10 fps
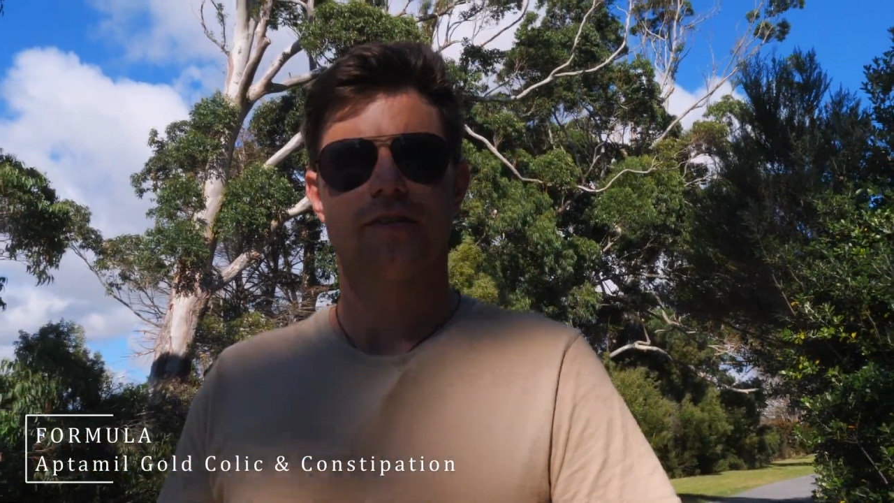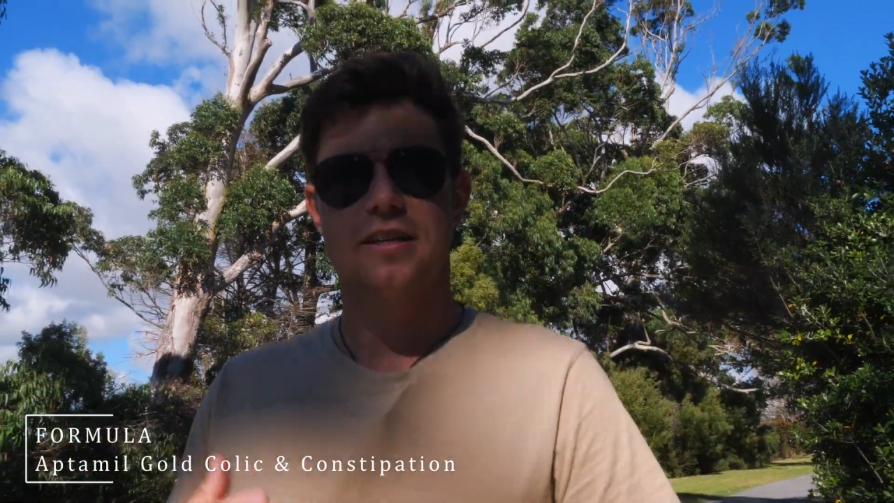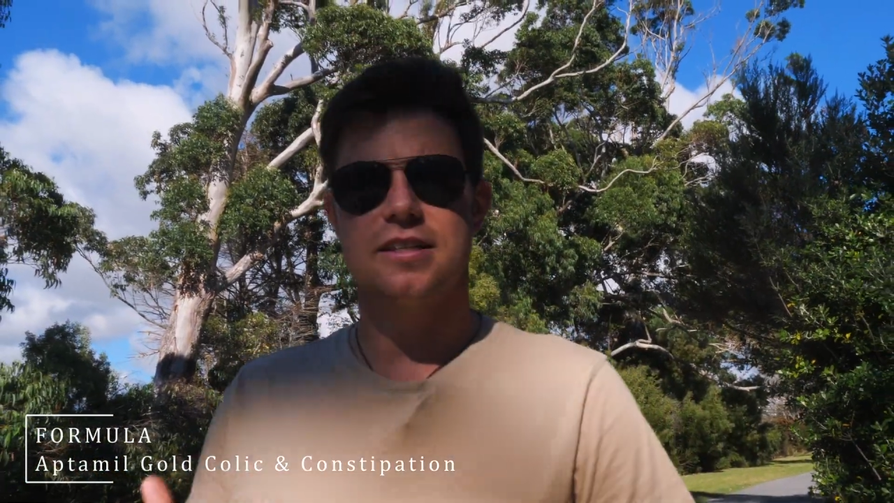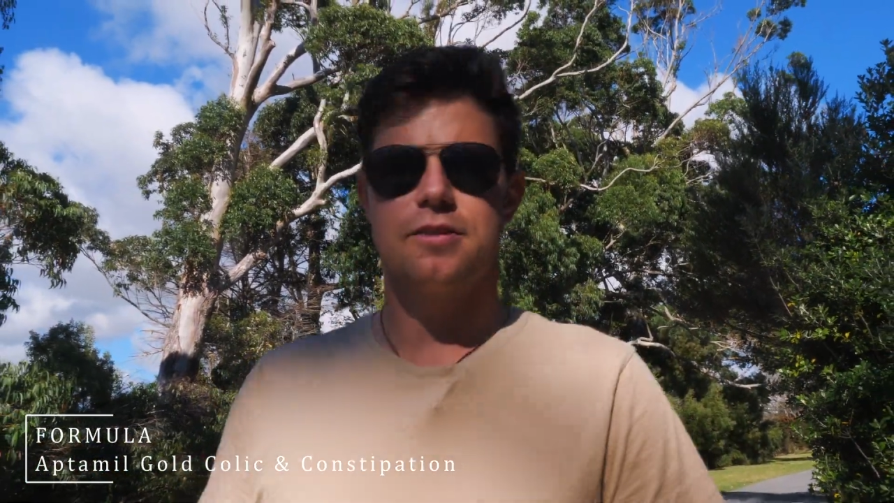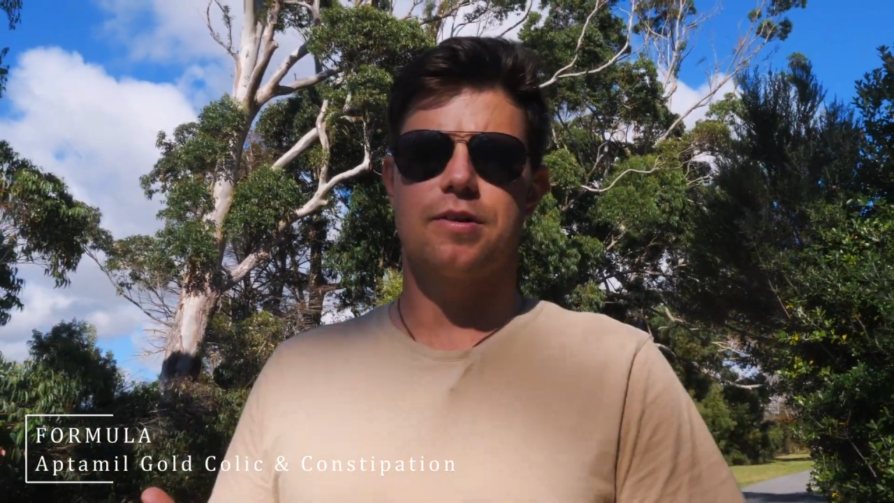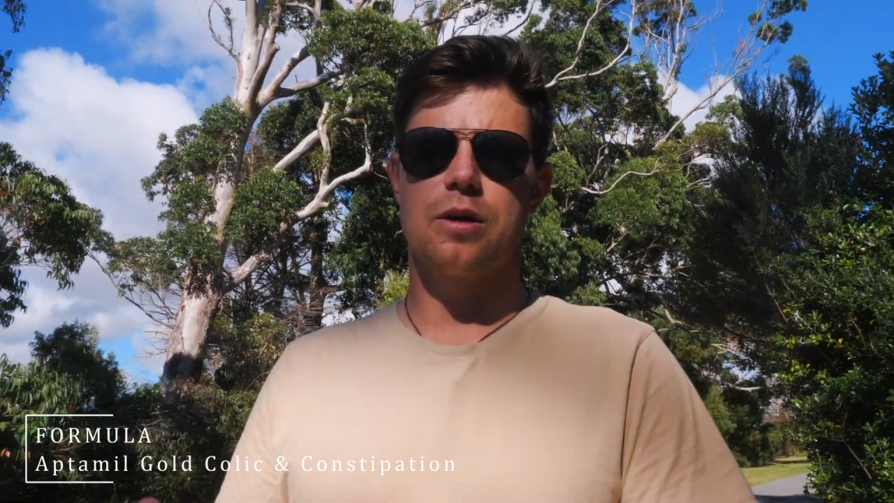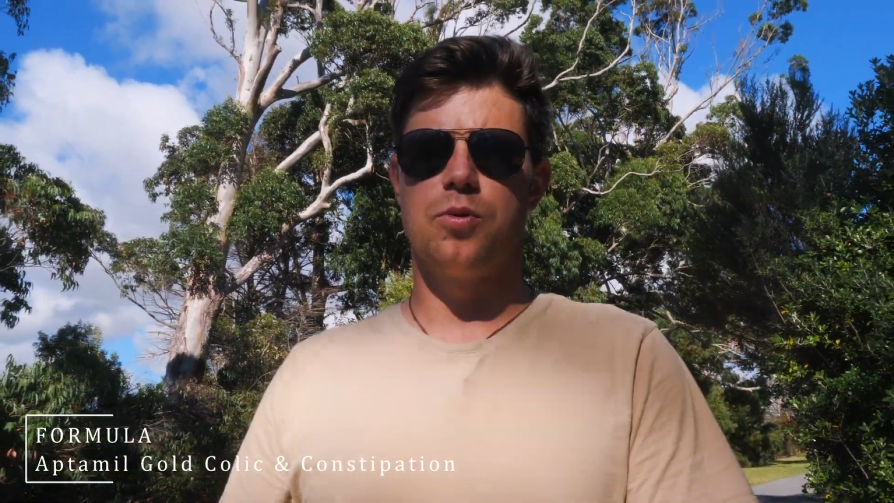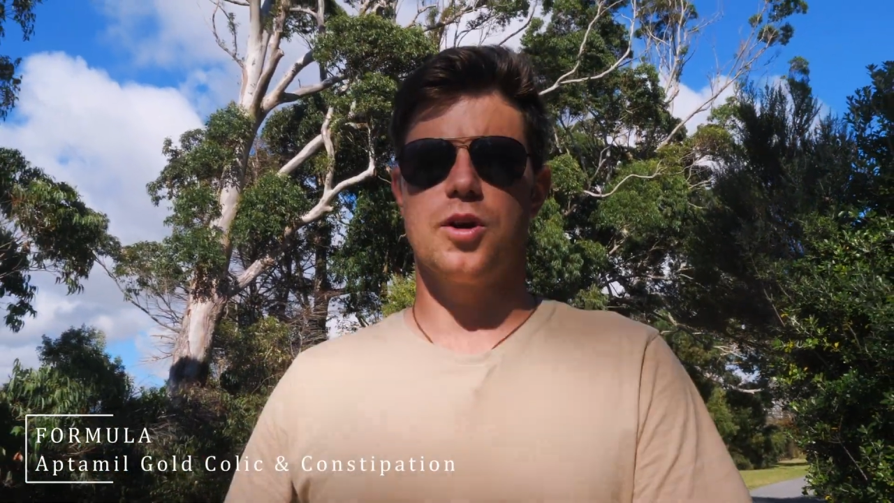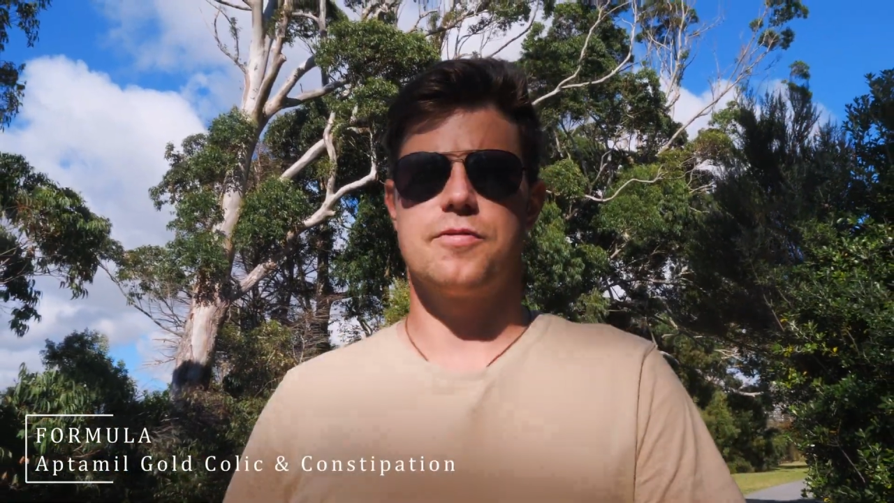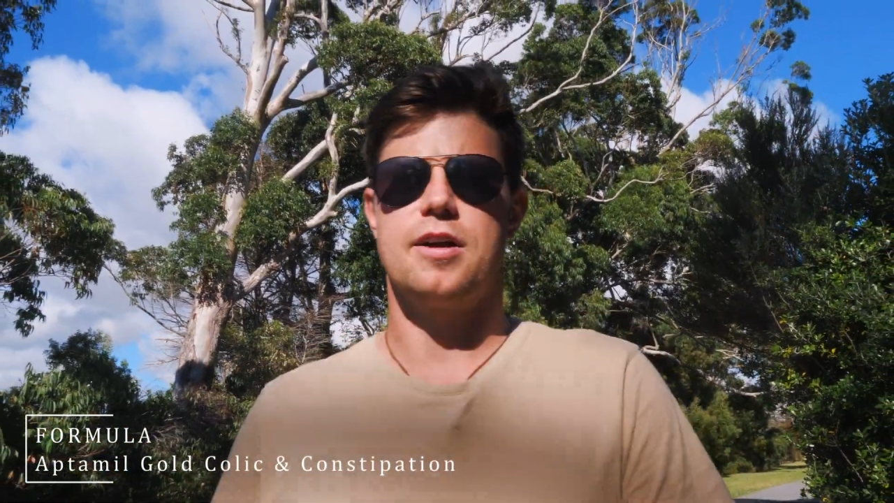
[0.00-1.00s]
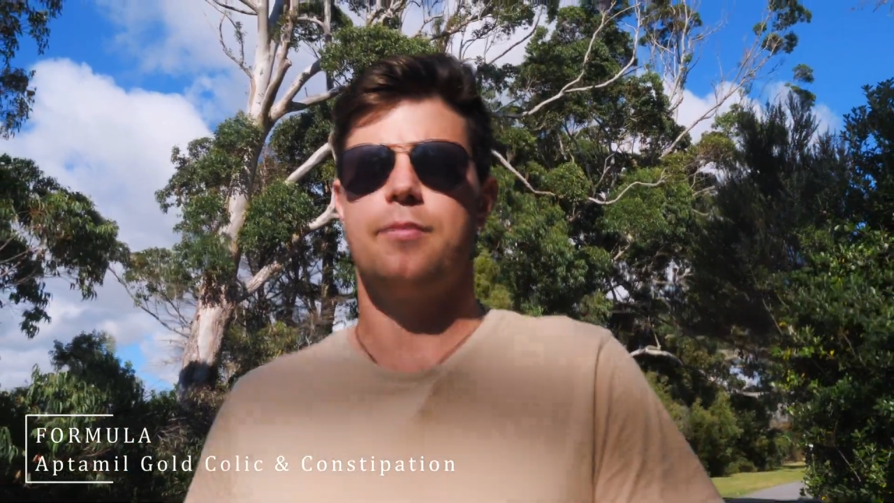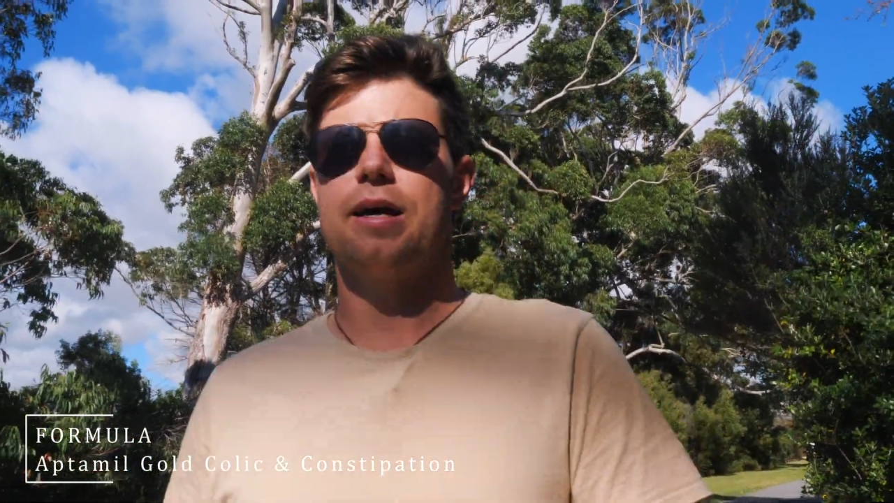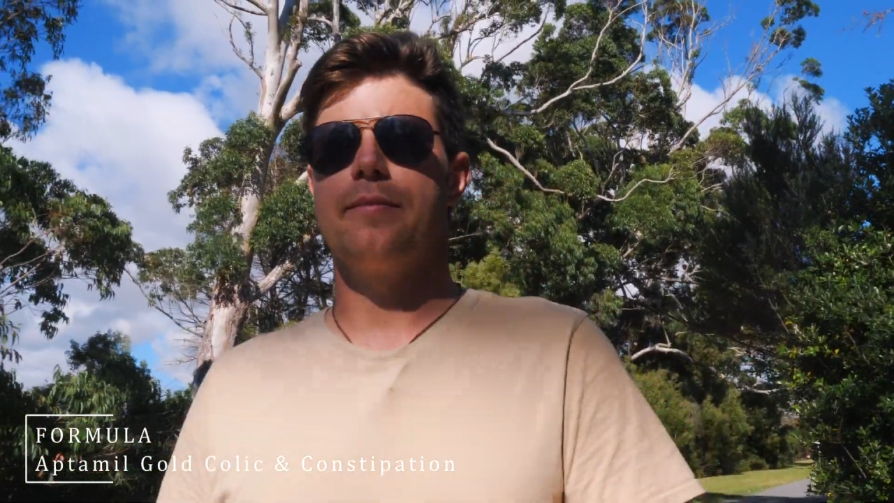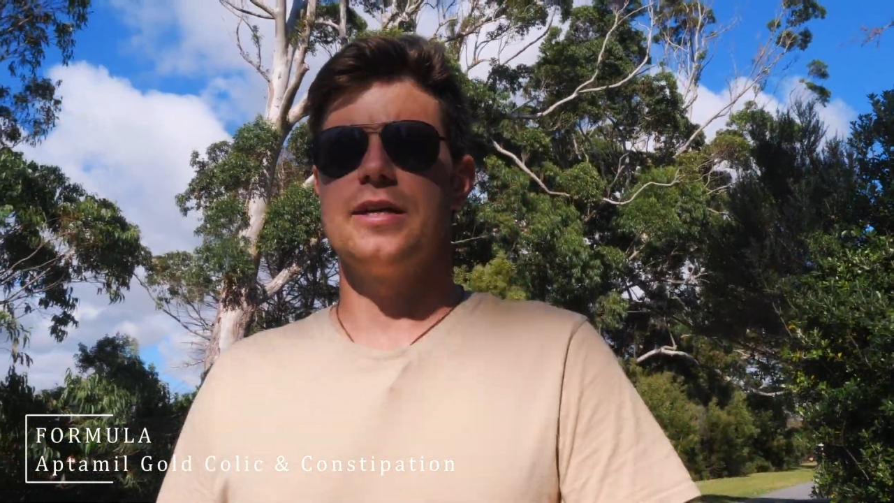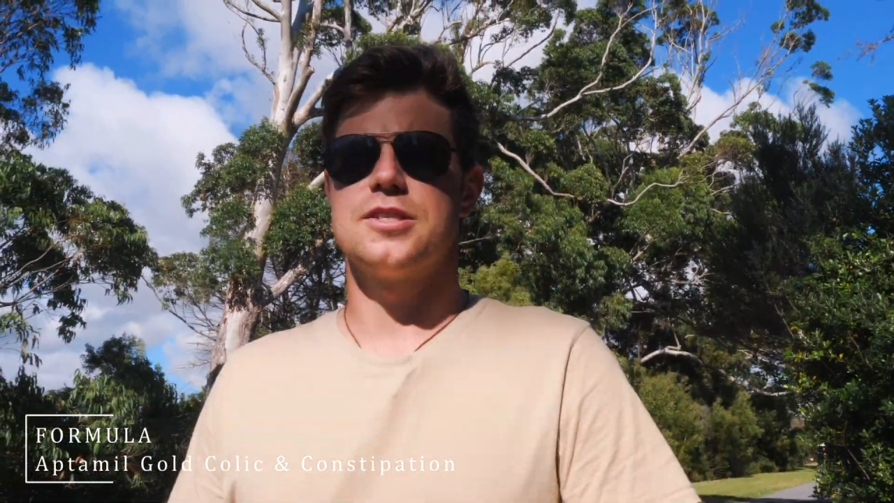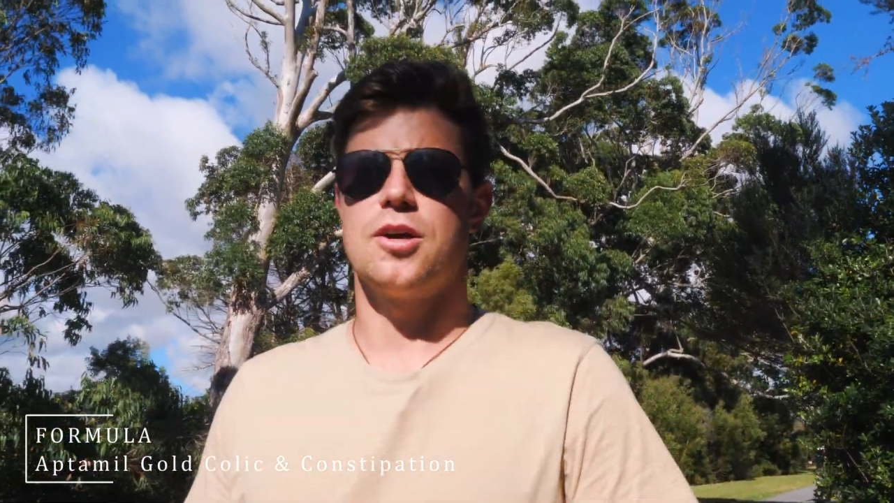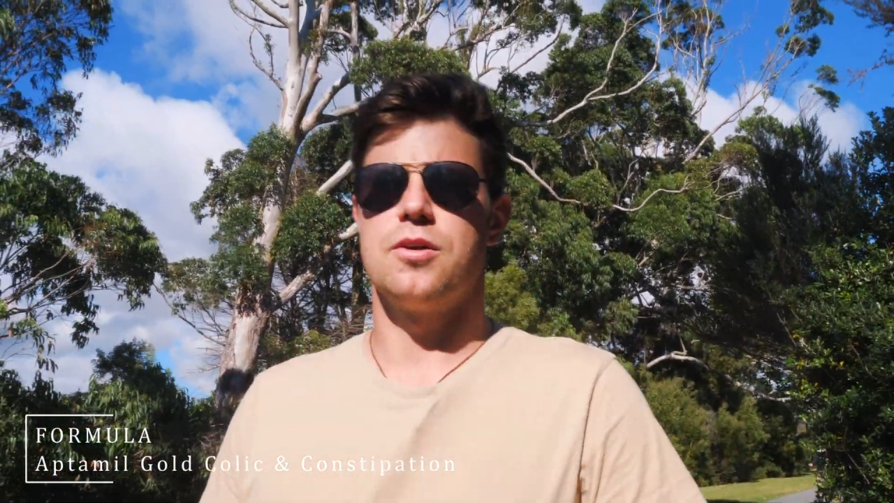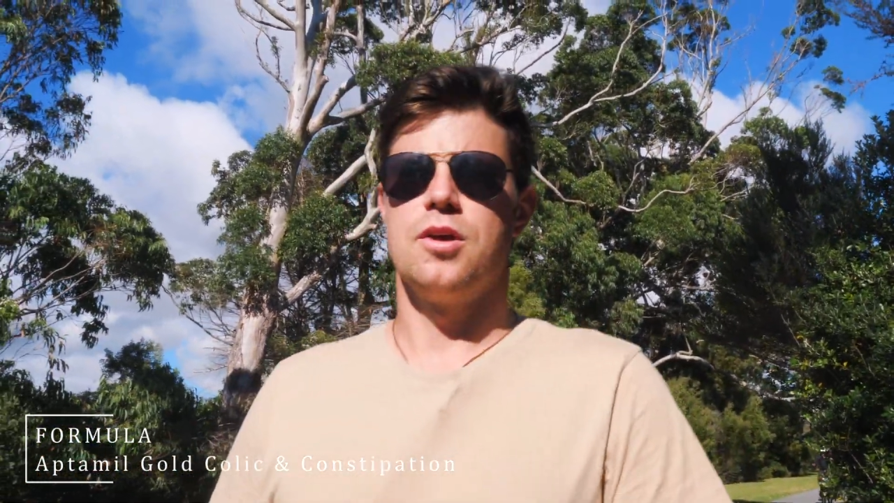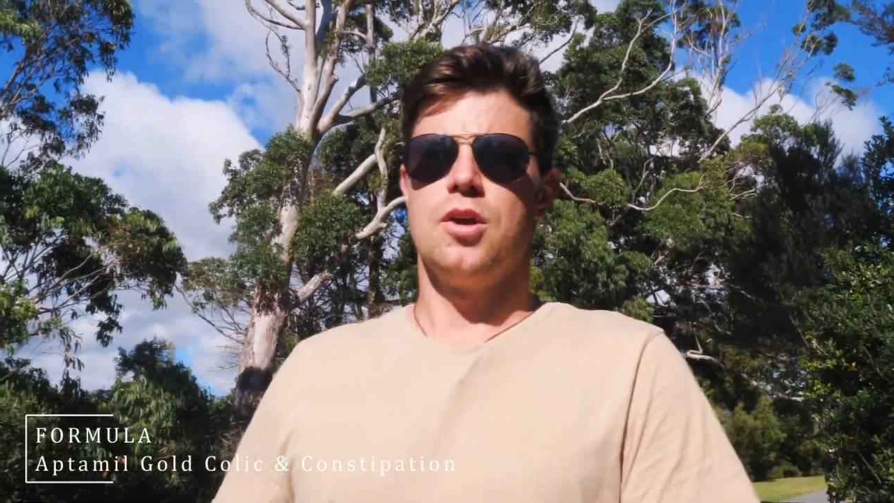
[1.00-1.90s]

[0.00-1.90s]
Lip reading: and it didn't really work for our baby, so